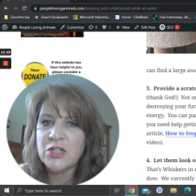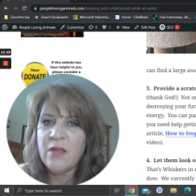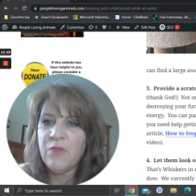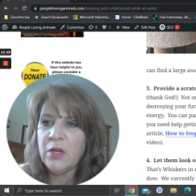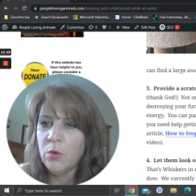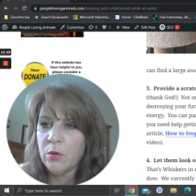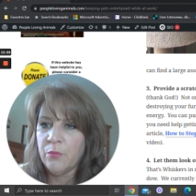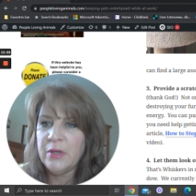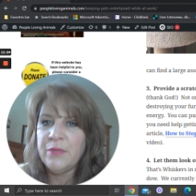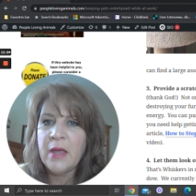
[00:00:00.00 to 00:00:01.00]
that video or
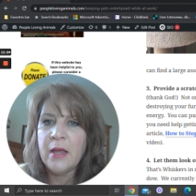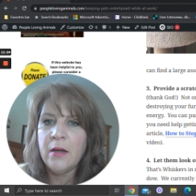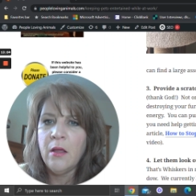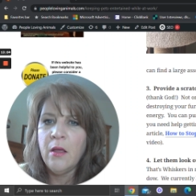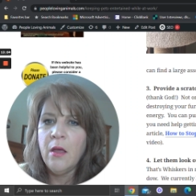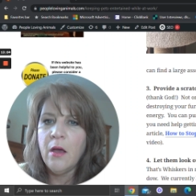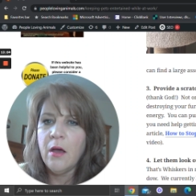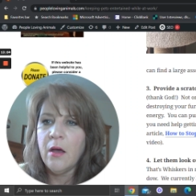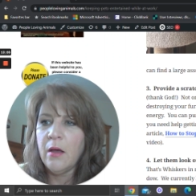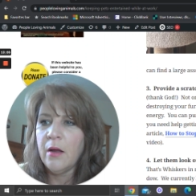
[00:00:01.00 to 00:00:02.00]
read that
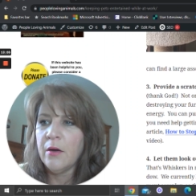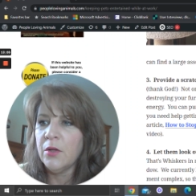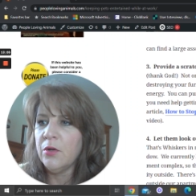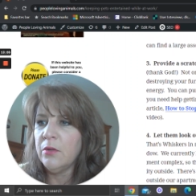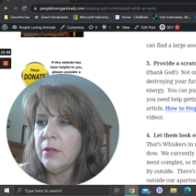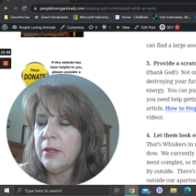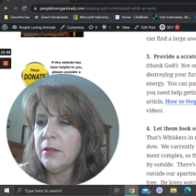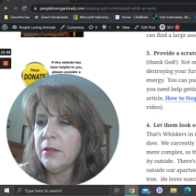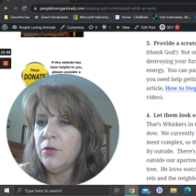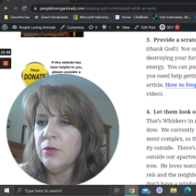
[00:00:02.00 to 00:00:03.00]
uh, article
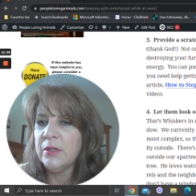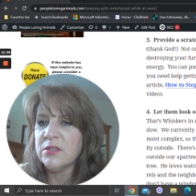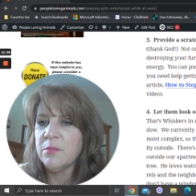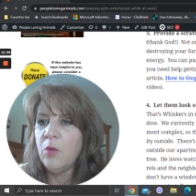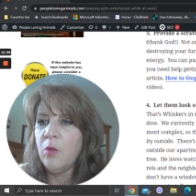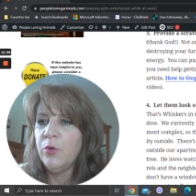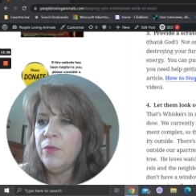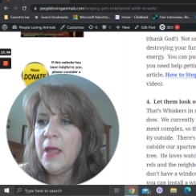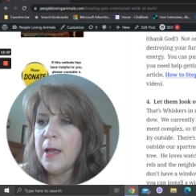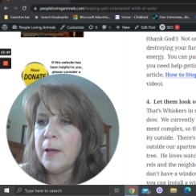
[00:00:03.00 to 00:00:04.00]
and you'll get some help
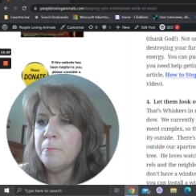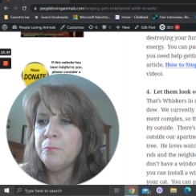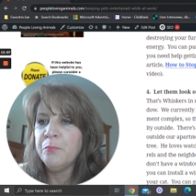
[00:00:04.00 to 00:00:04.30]
with that.